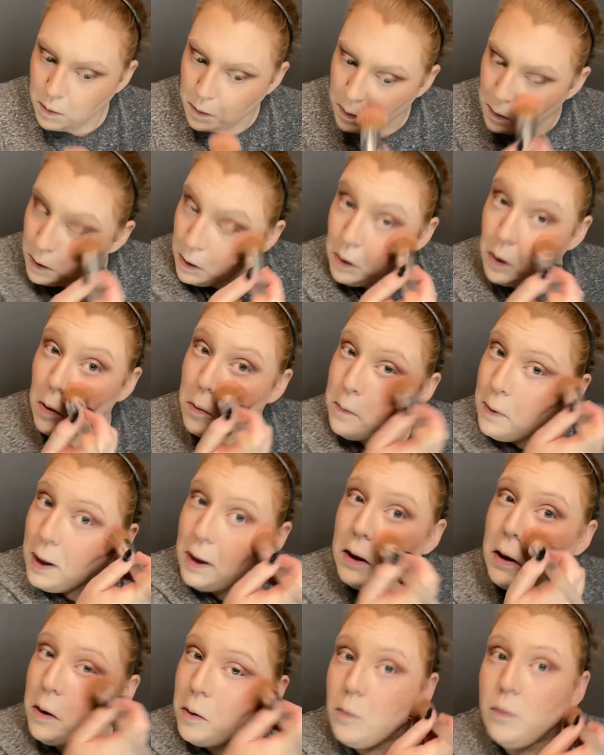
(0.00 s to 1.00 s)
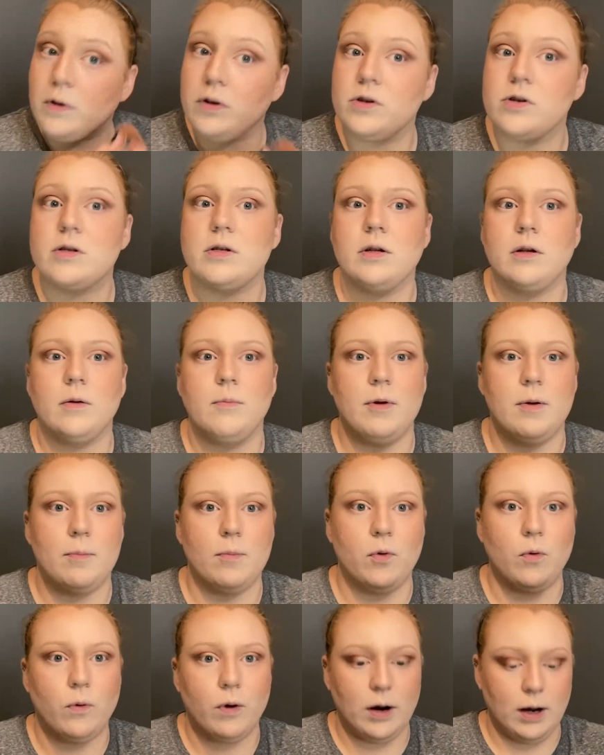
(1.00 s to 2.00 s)
And go back in with just a little bit
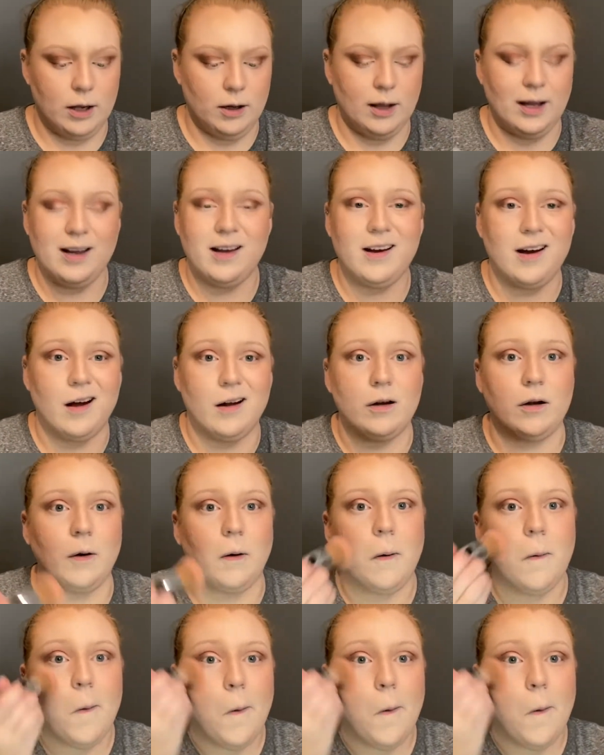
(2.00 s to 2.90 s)
more. I like color.